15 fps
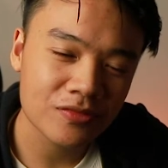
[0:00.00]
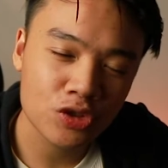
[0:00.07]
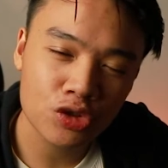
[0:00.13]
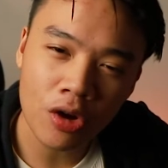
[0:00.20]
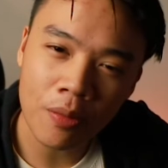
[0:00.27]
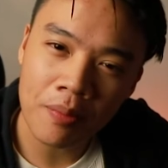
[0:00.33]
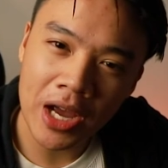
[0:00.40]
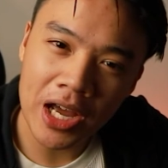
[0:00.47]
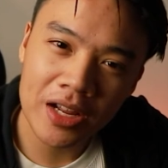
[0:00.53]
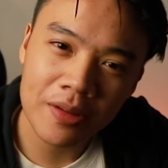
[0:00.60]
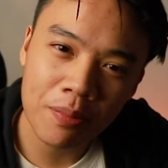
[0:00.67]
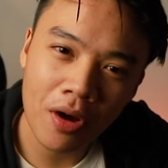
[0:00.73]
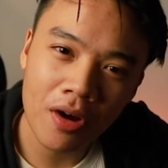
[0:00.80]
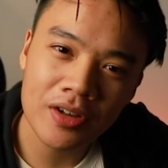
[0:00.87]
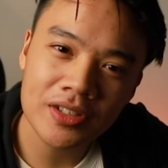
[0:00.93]

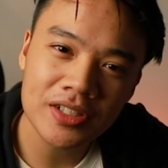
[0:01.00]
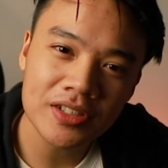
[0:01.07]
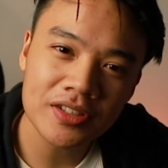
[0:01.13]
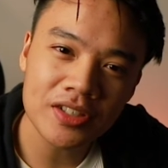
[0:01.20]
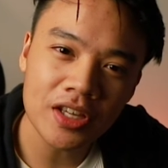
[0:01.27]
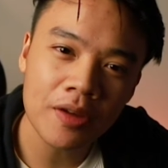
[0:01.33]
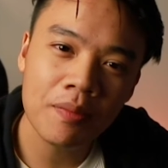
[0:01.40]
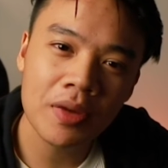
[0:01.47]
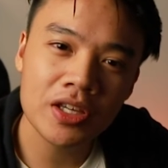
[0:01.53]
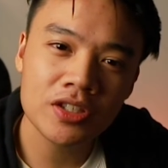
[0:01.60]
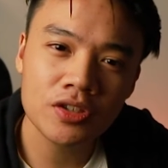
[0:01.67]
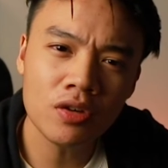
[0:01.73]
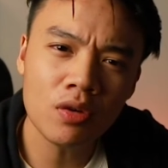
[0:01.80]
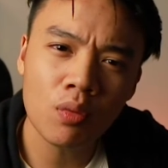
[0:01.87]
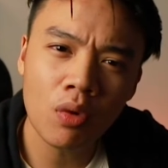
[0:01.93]
dramatic pauses, it
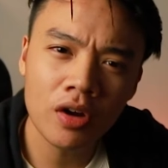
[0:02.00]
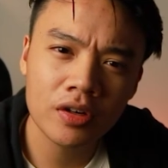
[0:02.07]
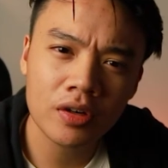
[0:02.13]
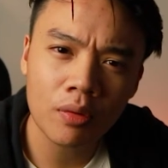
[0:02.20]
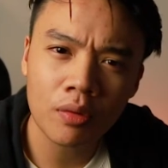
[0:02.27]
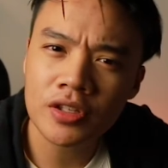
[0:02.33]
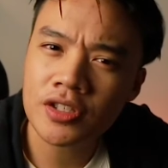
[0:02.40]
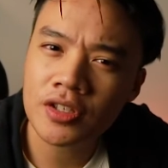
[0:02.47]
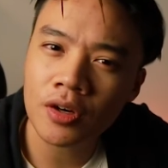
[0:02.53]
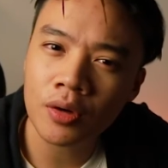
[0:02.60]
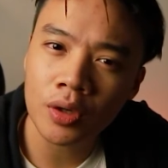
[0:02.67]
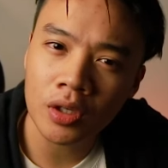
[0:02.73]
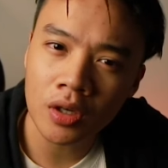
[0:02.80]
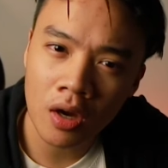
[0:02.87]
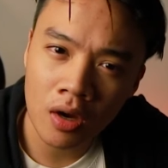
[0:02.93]
makes you wonder what's
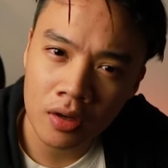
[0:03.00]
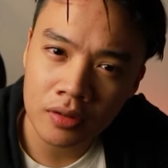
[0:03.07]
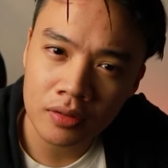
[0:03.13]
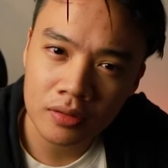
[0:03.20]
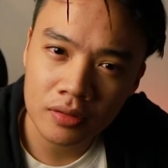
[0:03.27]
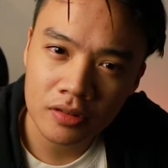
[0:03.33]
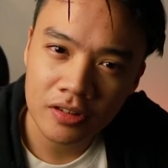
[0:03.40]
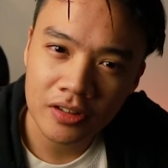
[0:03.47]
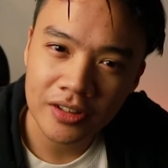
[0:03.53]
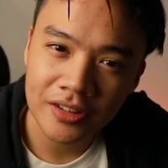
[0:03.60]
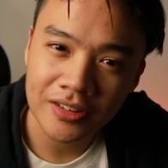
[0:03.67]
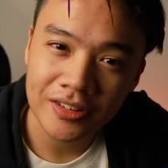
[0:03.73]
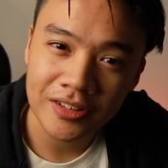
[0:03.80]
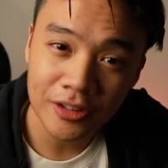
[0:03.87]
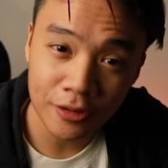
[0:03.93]
going on.
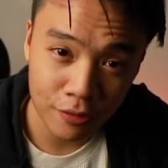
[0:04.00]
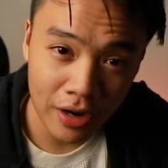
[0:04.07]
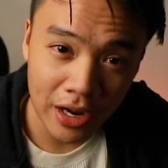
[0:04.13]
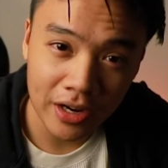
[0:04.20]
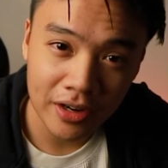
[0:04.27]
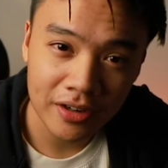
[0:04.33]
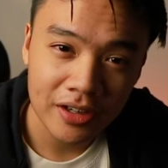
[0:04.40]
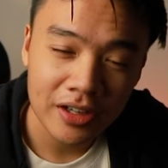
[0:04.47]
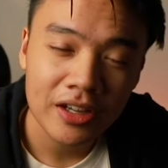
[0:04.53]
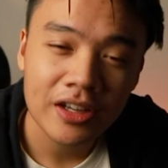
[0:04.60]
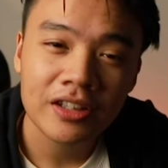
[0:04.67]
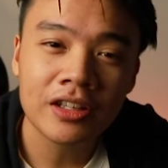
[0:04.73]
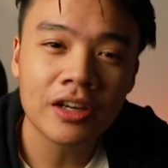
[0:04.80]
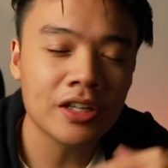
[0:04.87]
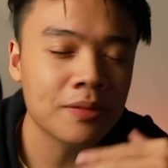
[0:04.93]
Correct.
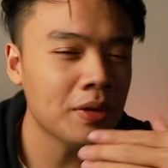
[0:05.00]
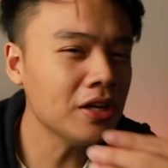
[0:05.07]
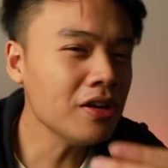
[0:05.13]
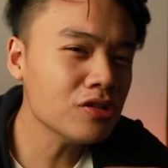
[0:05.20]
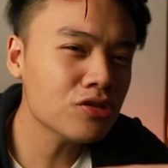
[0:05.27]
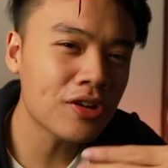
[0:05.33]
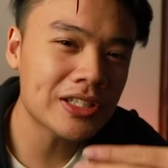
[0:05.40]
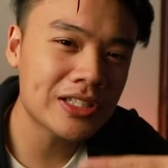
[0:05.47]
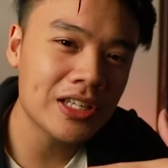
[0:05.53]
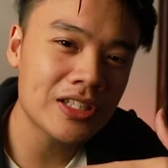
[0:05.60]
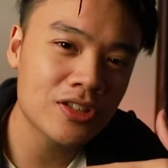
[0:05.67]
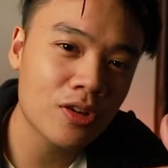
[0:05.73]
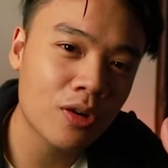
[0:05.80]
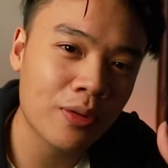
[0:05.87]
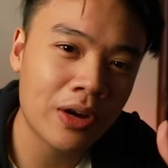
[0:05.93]
Now, it may not
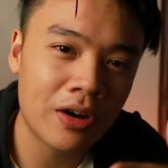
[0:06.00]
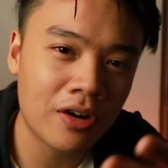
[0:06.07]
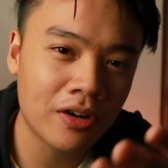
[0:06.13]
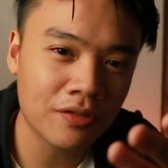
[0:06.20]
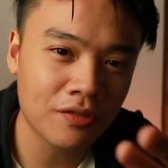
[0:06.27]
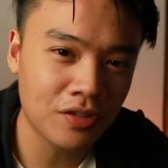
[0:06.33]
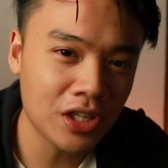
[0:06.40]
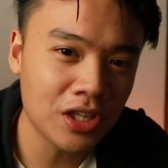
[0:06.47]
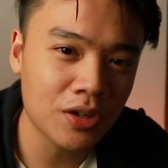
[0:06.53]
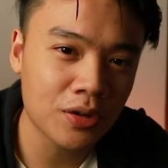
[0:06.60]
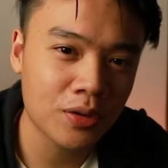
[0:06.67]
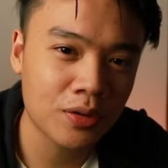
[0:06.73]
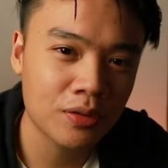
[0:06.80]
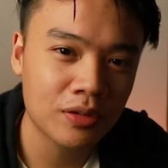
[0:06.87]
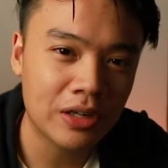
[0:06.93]
translate so well on
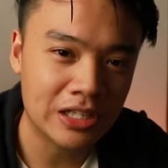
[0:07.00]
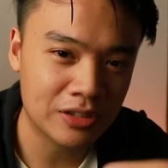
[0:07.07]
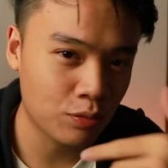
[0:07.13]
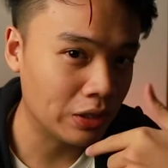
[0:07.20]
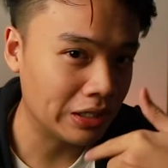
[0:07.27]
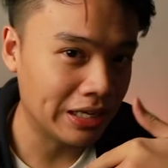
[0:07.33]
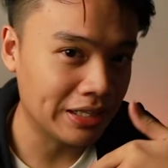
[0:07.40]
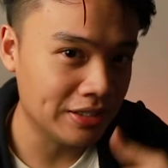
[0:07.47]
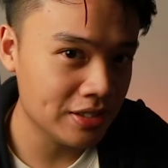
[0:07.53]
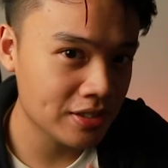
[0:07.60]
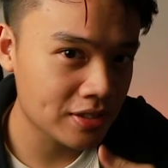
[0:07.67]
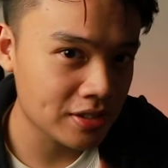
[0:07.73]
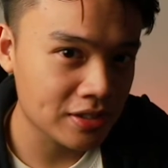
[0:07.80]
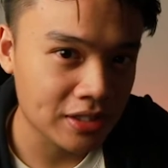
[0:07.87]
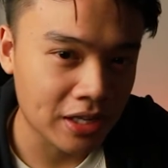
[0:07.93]
video as what I
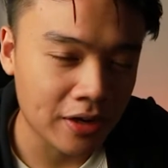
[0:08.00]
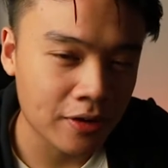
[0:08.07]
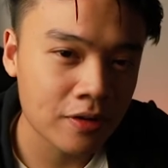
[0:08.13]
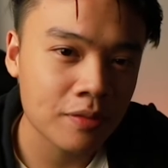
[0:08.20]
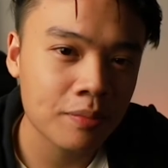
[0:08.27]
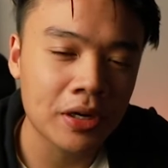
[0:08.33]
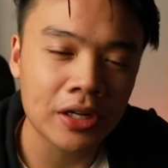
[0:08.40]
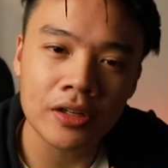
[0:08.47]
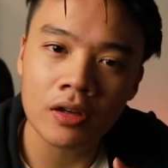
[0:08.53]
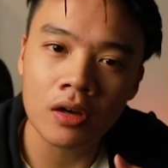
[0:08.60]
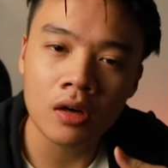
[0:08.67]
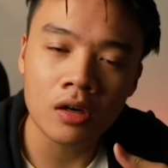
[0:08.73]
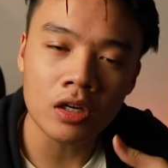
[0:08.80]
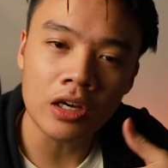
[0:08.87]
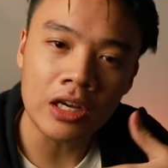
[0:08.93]
did just now, but
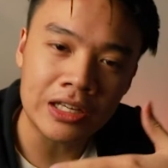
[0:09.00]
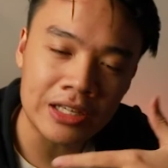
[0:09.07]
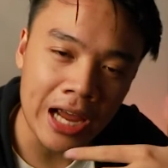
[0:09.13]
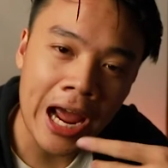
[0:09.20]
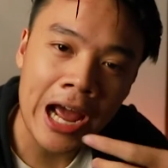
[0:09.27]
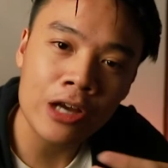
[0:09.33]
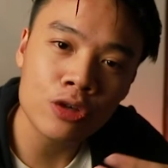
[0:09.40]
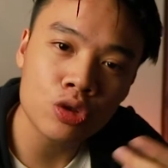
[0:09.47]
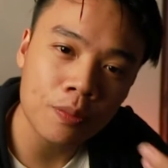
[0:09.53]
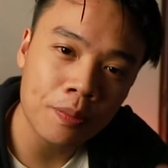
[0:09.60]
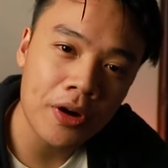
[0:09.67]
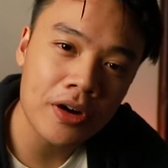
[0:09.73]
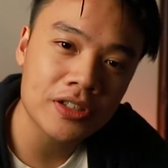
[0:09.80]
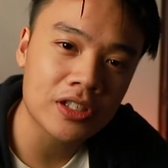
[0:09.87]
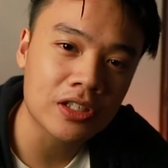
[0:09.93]
in actual
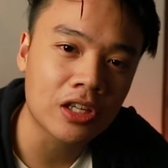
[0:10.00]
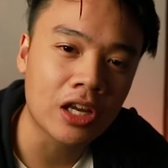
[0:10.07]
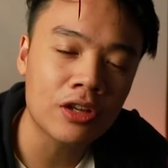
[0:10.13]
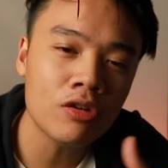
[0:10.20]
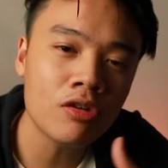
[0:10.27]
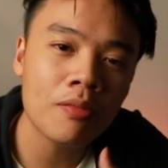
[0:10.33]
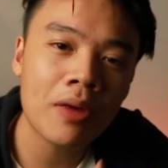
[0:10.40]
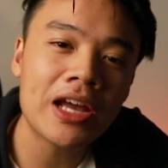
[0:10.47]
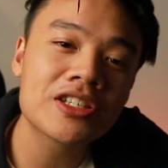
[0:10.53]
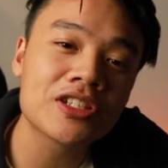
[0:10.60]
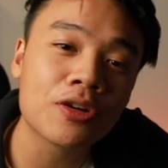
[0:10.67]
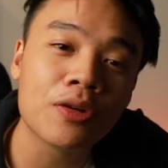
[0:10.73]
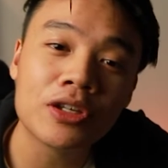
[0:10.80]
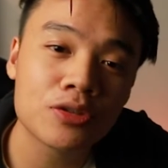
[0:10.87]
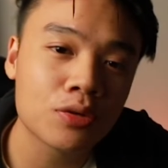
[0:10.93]
person, can you
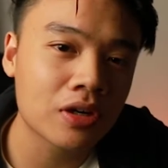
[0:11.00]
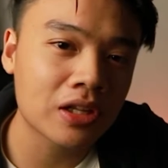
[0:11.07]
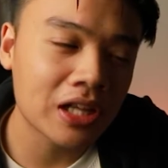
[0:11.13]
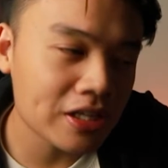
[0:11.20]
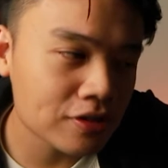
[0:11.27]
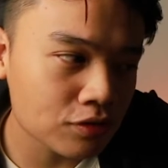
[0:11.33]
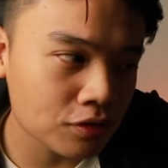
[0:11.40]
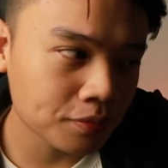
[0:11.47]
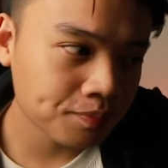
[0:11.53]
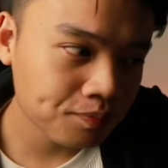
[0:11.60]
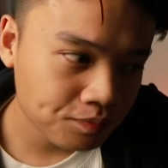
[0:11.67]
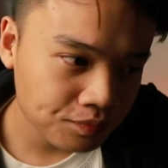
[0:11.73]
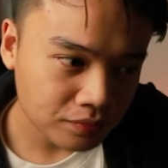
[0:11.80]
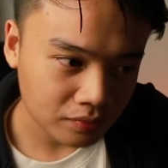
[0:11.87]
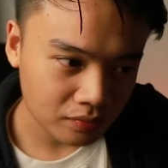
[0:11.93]
imagine going to a classroom
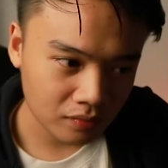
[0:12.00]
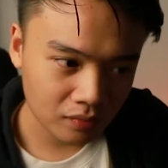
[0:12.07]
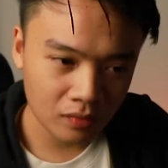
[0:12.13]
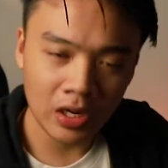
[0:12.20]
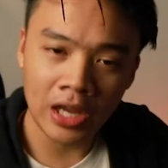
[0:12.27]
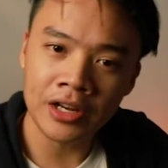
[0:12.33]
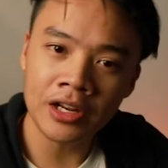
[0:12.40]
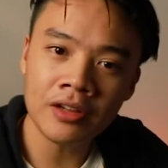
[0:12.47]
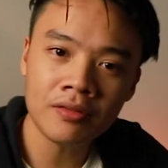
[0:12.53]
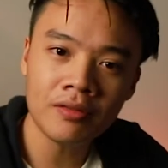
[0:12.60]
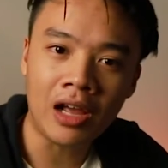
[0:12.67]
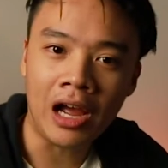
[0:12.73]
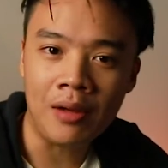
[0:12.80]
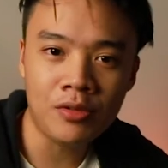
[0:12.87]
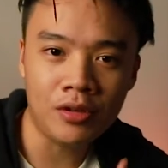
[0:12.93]
and
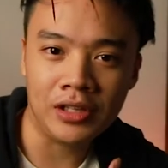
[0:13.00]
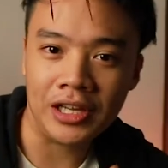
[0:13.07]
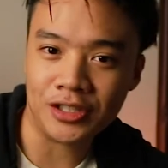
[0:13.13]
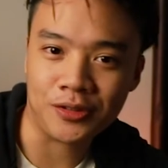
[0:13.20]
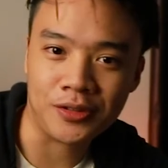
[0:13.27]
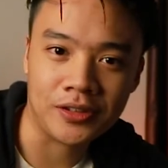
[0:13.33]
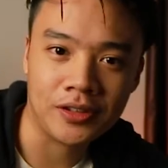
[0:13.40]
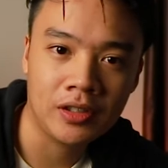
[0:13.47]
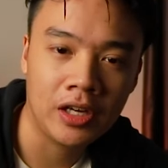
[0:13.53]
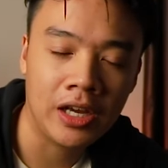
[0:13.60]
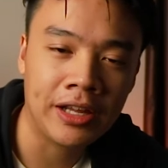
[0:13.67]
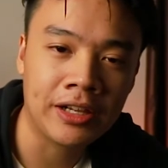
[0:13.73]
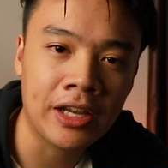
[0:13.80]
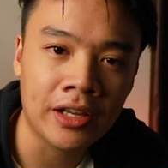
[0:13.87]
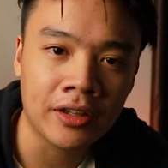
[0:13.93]
then I'm your lecturer
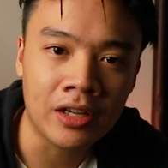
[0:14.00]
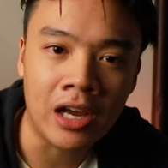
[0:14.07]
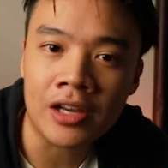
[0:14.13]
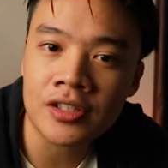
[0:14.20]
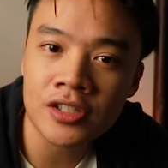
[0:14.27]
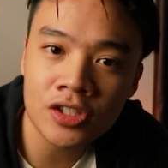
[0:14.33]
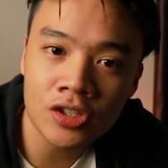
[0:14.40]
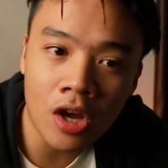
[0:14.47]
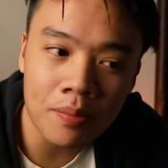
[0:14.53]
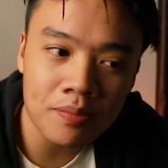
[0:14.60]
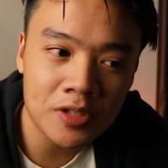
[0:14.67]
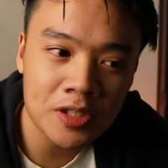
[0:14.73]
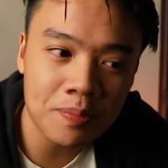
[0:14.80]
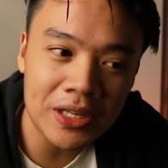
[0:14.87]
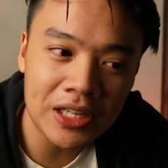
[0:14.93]
and then I just
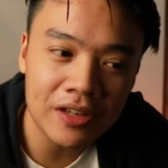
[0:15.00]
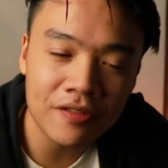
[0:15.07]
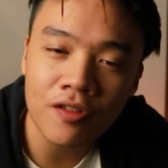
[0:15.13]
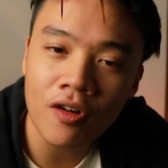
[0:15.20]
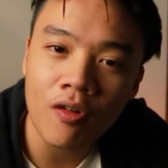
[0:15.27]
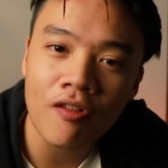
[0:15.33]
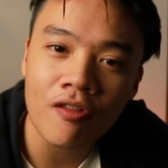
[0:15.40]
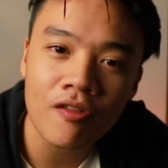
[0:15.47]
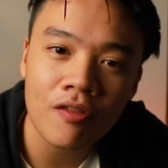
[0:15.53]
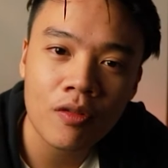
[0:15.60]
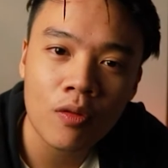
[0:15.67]
stop speaking for